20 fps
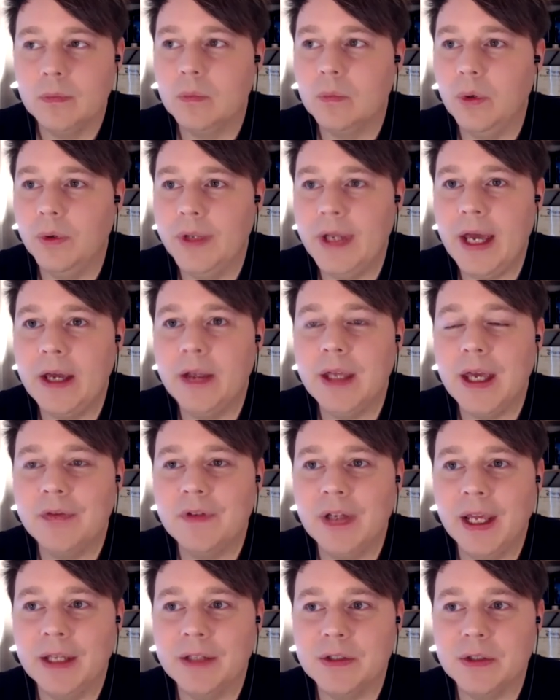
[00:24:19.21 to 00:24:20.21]
Well, now you have
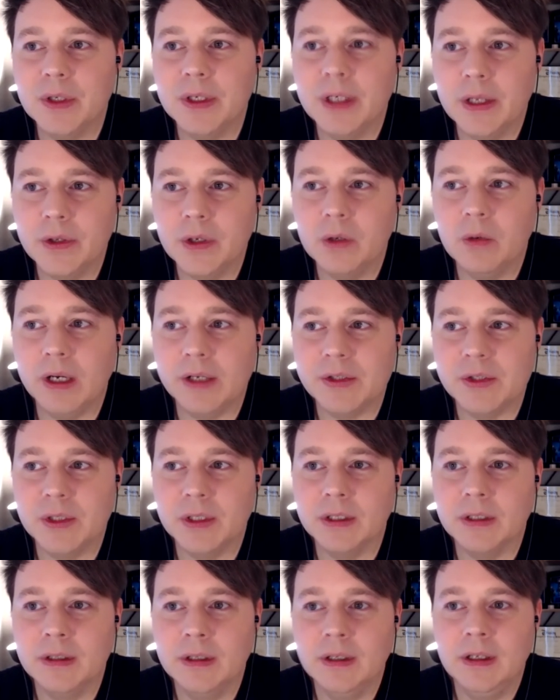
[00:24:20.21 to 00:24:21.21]
to answer another
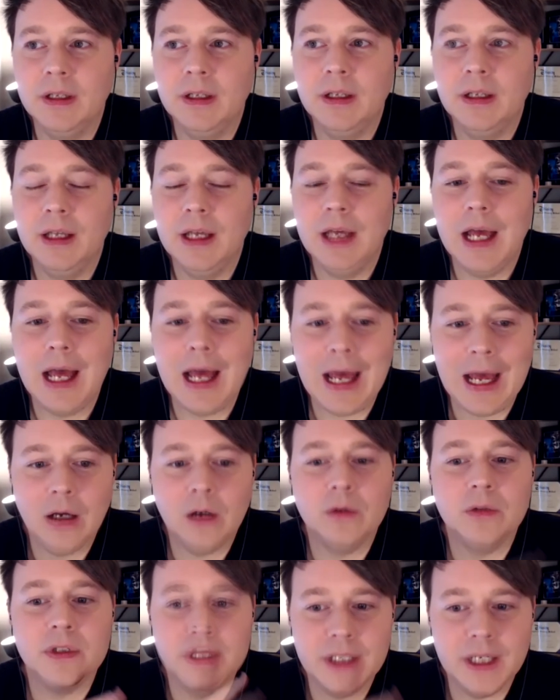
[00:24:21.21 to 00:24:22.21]
question
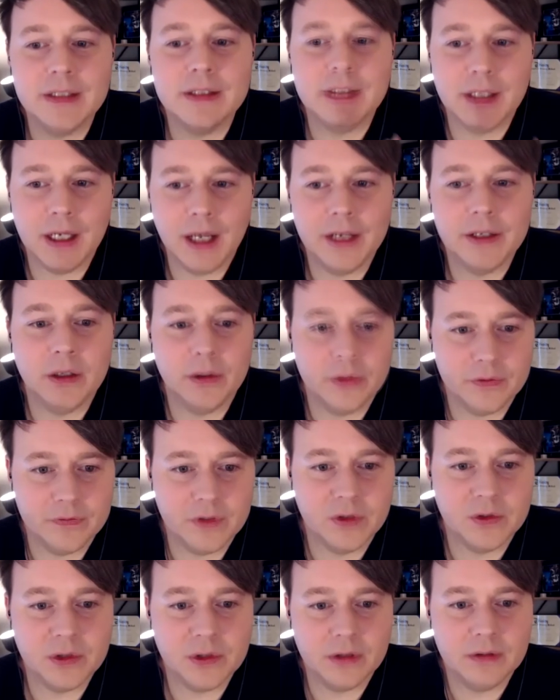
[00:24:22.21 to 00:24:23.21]
How does God know the
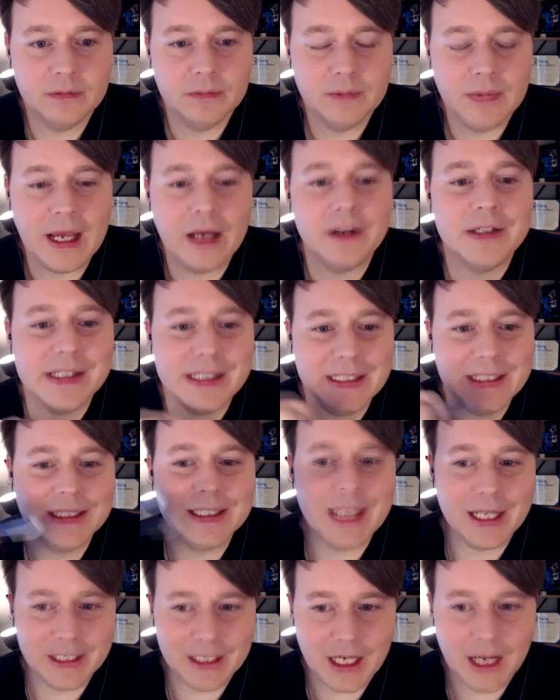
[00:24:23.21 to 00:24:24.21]
future? How does he get
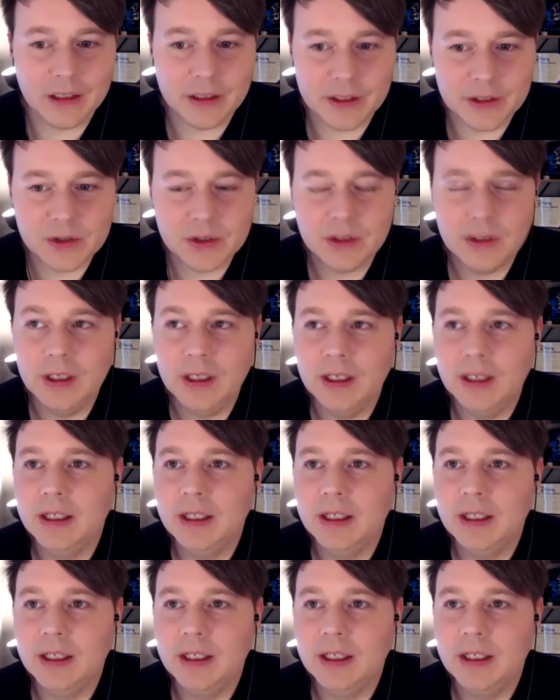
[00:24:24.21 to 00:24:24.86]
that knowledge?